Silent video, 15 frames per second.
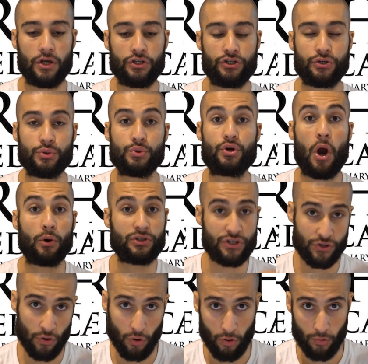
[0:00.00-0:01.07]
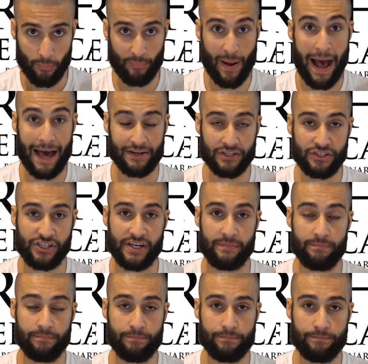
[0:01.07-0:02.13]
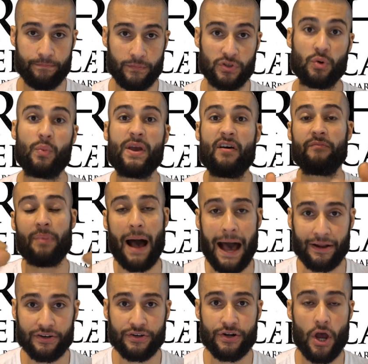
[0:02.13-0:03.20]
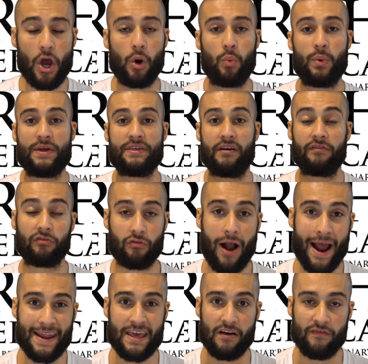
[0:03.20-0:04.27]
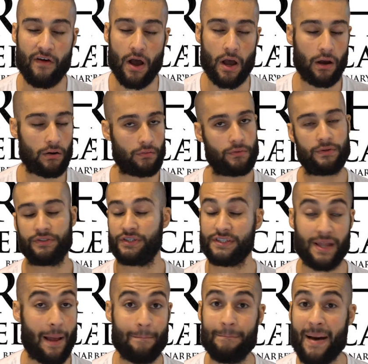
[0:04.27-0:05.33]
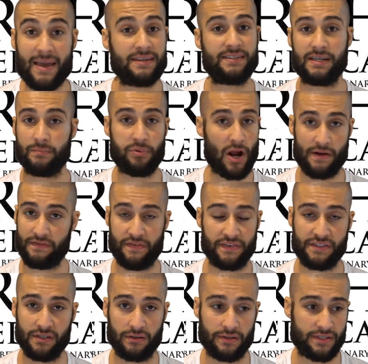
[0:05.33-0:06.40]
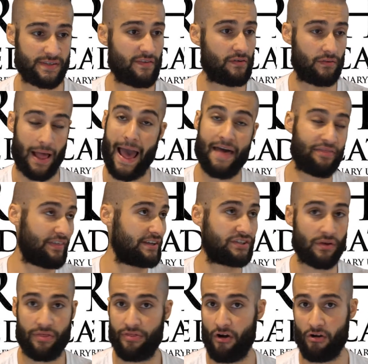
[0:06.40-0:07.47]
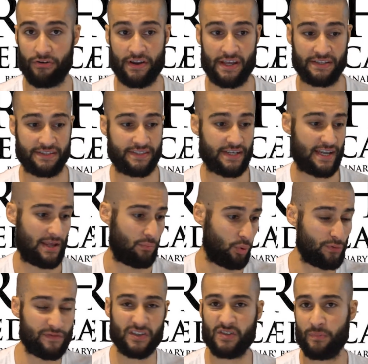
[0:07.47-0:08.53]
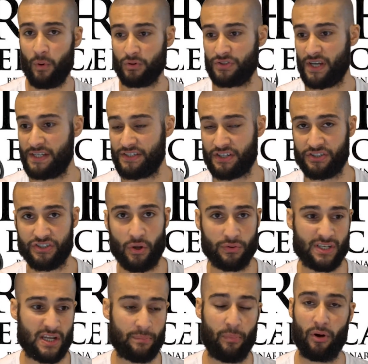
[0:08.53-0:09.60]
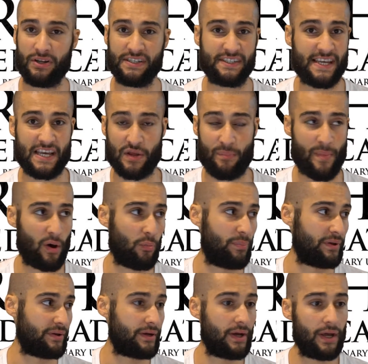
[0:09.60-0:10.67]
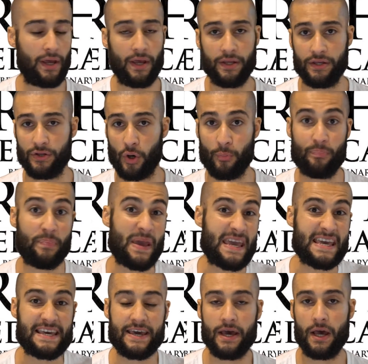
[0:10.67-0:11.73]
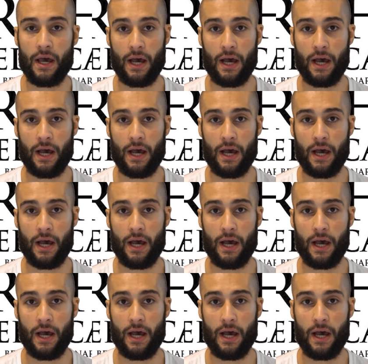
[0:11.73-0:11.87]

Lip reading: to go to your partner gym. So we have partnered with a variety of just amazing private facilities. Athletes Authority in Sydney, Woodford Sports Science Consulting and Bodyseek in Melbourne, Peak